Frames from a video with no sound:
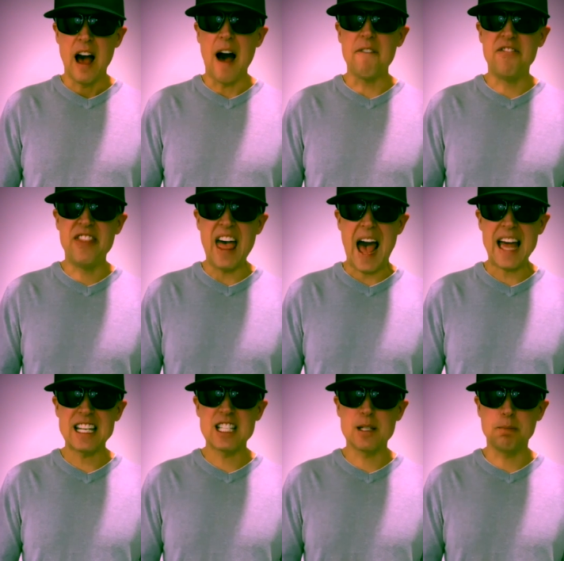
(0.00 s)
of
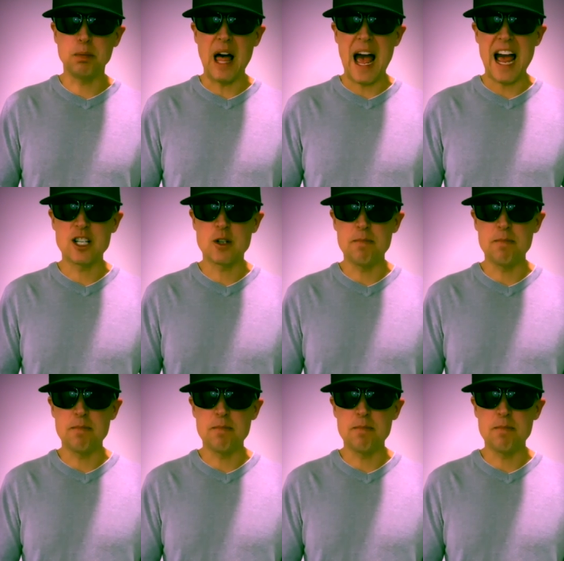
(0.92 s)
That Splash